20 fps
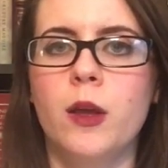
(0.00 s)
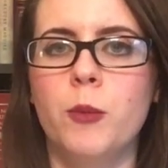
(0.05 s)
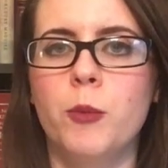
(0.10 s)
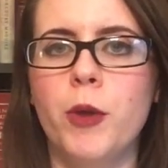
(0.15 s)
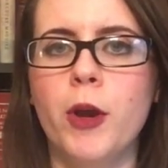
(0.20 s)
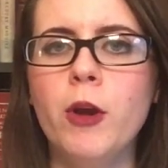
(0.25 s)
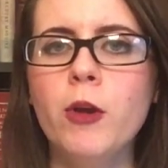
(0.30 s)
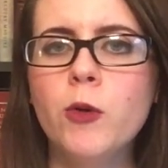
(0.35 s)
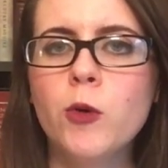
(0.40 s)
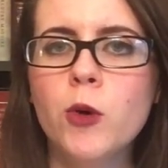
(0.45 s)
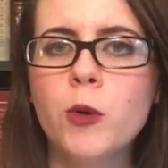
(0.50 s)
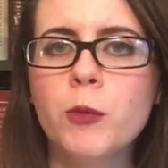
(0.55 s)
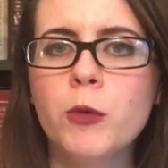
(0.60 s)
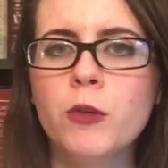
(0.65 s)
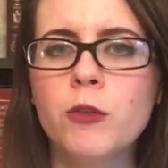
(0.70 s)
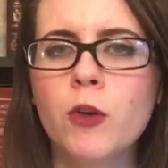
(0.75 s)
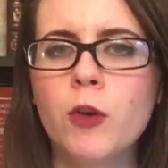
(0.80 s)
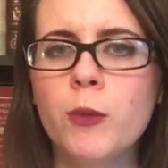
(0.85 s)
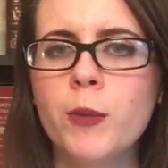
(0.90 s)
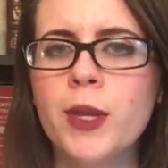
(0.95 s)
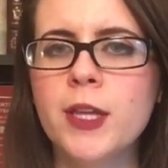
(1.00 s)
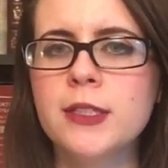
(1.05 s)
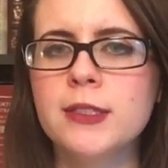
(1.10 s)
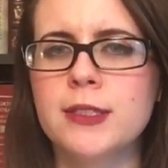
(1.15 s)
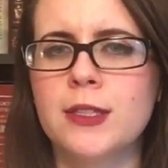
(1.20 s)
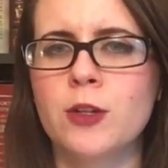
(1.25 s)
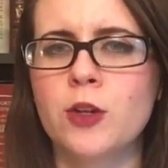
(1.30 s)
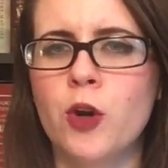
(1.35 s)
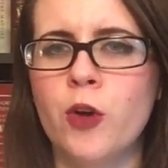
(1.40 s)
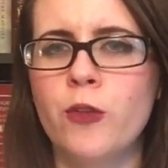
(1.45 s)
Paranormal romance
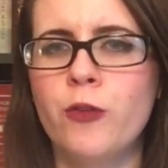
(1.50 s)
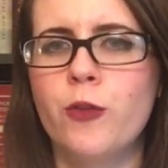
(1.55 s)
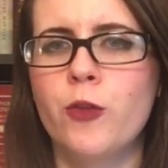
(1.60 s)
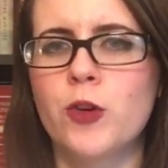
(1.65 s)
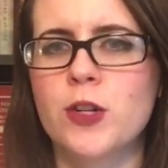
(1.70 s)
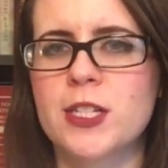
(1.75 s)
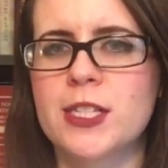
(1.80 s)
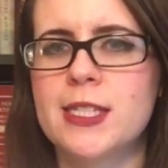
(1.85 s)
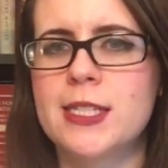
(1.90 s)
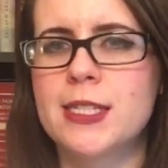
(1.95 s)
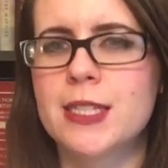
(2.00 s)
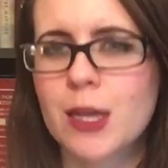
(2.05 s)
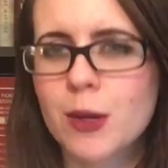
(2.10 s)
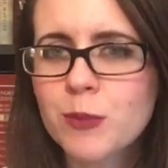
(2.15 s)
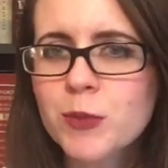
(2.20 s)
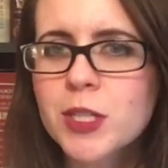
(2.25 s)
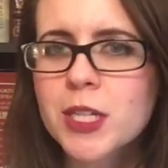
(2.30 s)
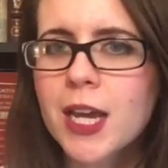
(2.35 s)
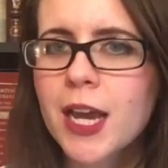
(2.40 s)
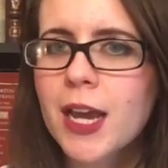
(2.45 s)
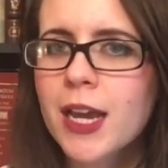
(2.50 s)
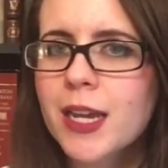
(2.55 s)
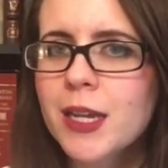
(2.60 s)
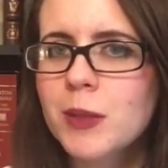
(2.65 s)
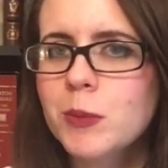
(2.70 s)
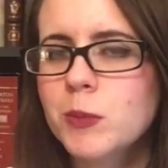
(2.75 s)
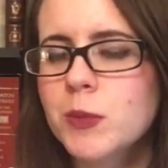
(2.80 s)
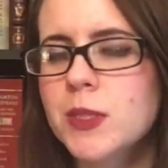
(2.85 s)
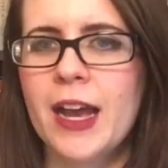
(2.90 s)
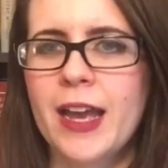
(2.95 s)
I'll go for sometimes.